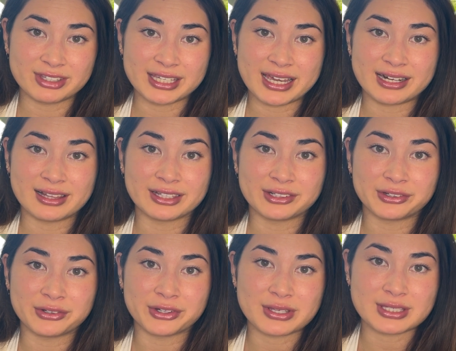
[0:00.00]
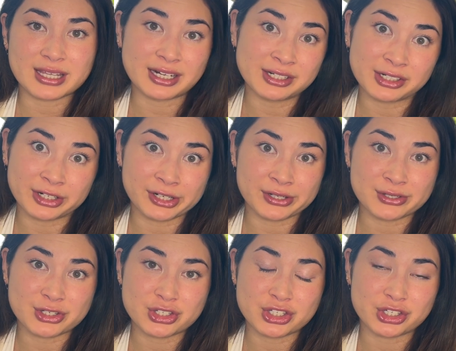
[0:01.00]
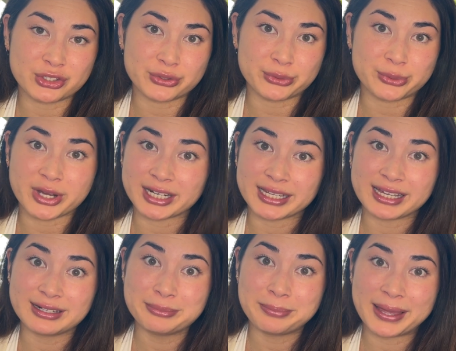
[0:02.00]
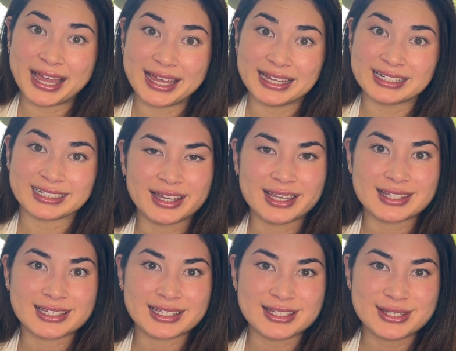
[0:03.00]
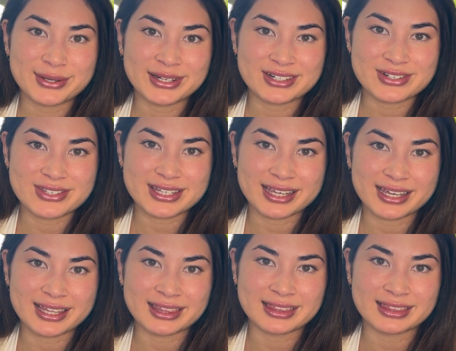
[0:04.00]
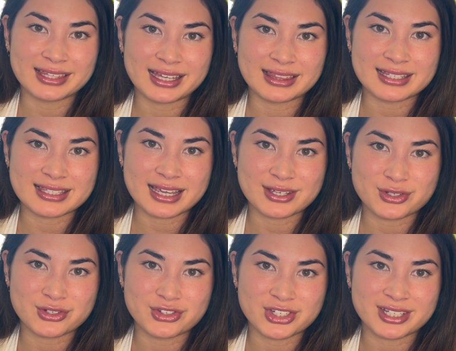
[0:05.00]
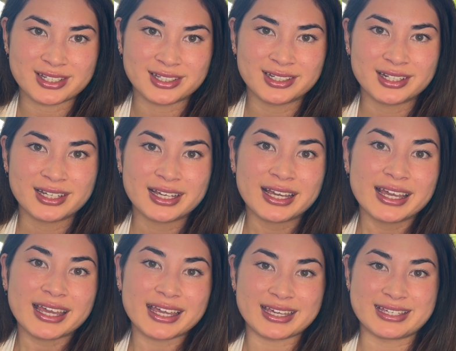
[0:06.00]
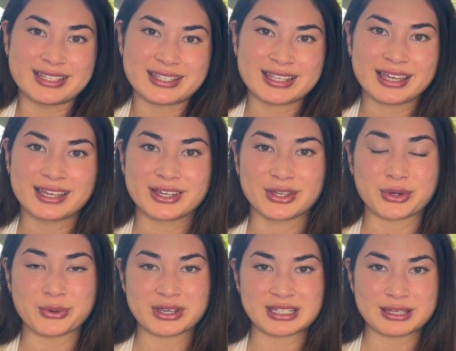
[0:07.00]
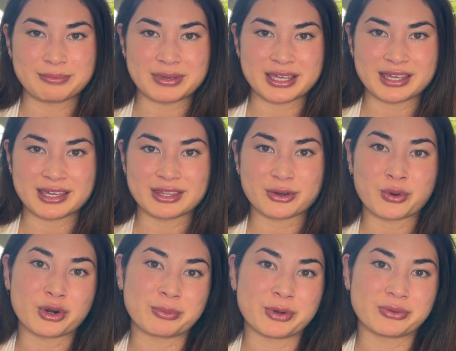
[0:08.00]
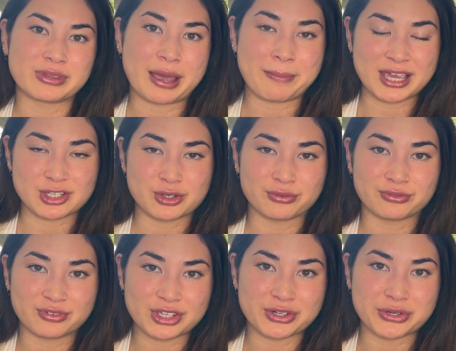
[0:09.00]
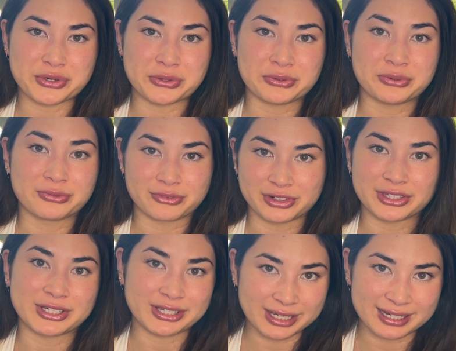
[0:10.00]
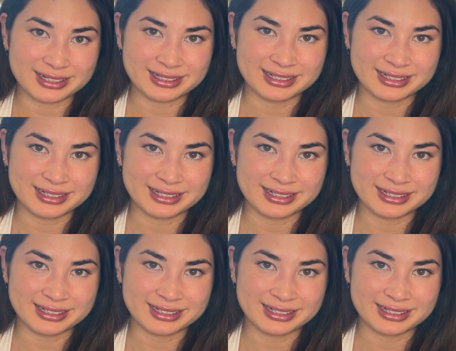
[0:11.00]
get a little sudden urge to want to get in bed. It's good to understand that this estrogen is going to be the hormone that makes you feel really good.